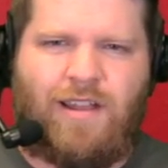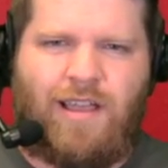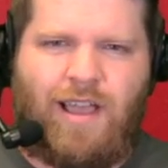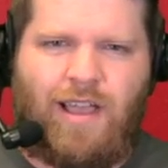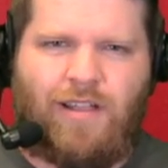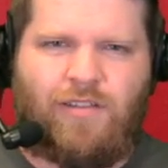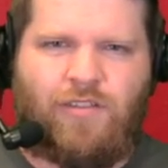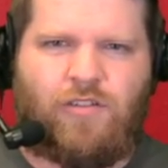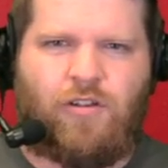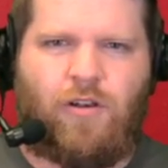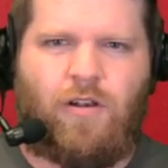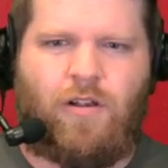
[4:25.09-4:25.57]

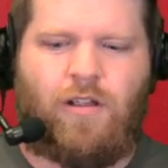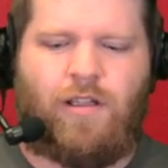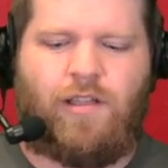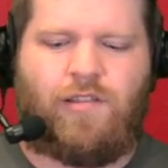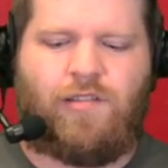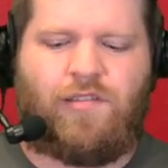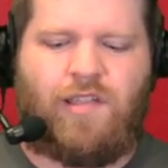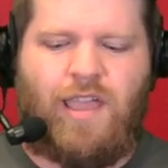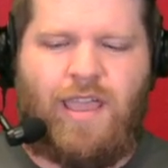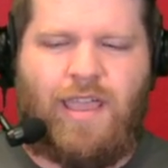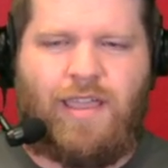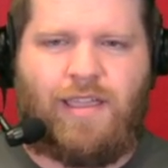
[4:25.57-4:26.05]
9
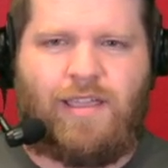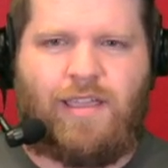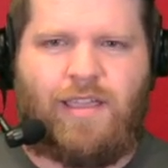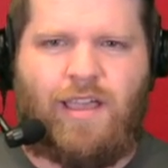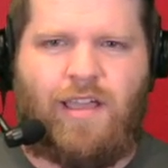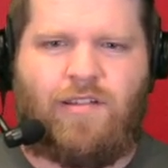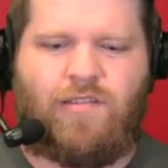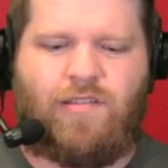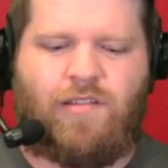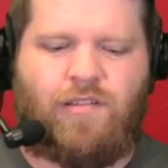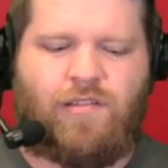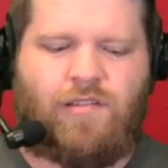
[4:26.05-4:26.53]
targets, 8
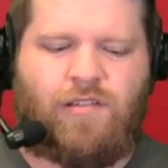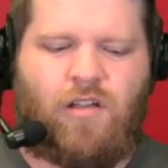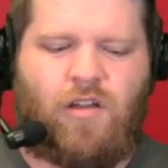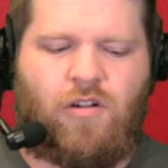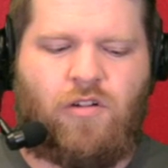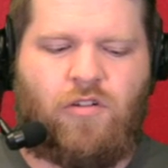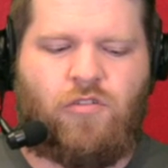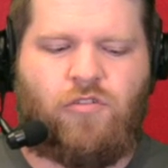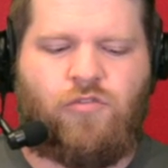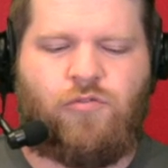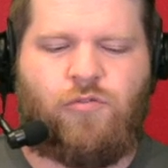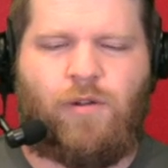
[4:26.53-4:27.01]
catches,
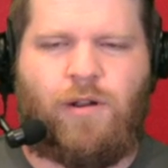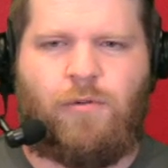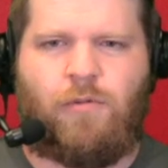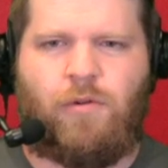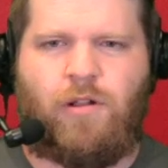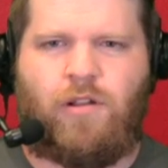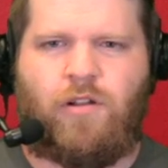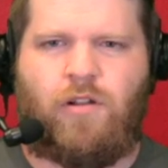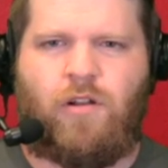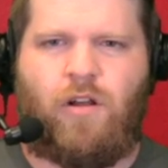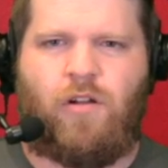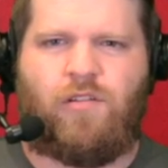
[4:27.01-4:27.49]

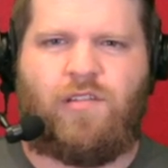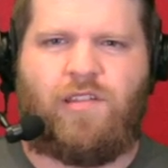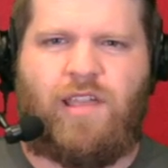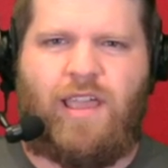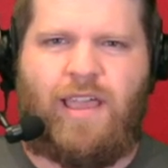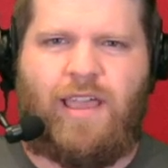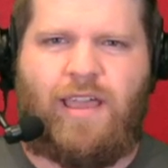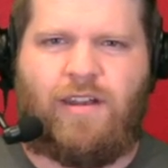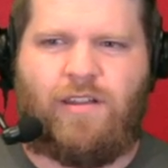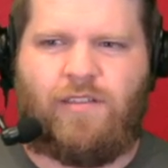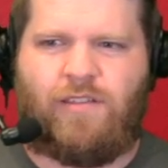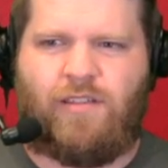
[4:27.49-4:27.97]
121 yards,
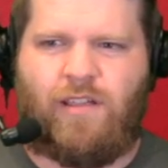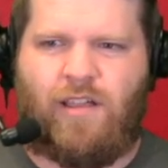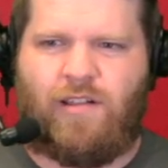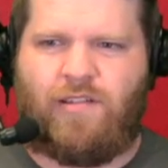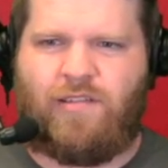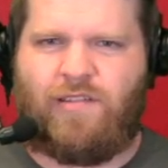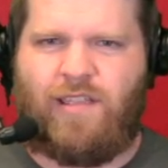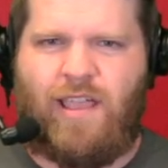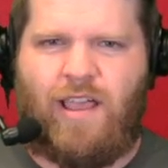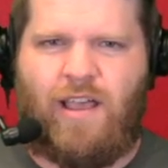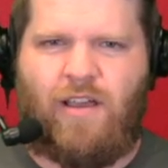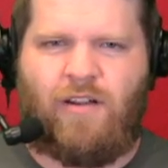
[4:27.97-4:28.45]
and a
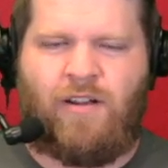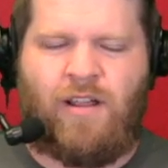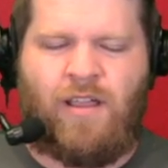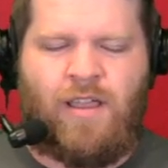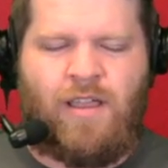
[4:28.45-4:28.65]
touchdown.